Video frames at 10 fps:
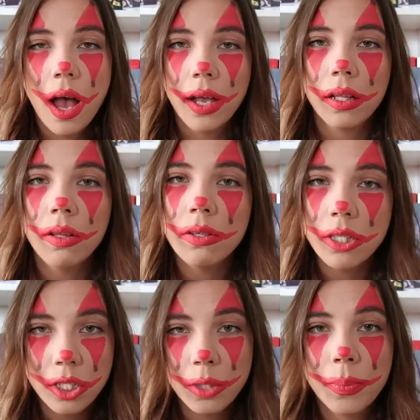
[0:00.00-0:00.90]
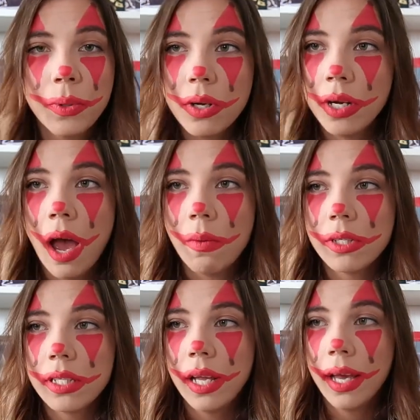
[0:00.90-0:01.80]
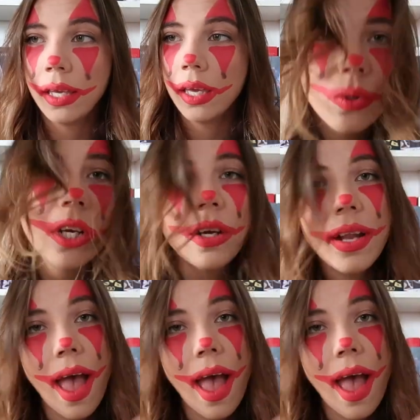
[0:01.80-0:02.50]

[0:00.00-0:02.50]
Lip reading: I closed this book and I was like, we could